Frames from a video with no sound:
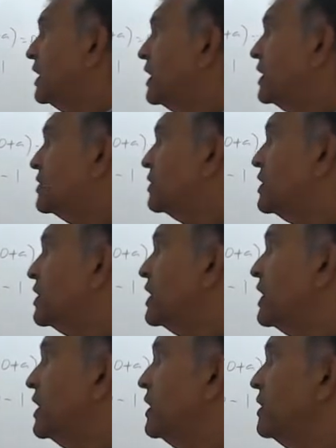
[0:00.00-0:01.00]
it's written
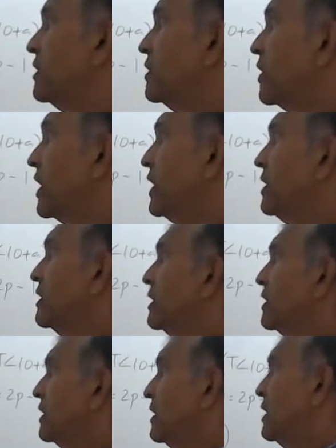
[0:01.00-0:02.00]
here. Okay.
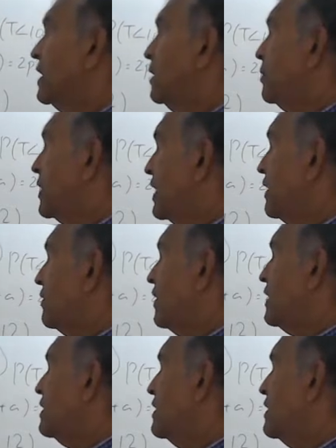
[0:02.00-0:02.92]
Let me get it right.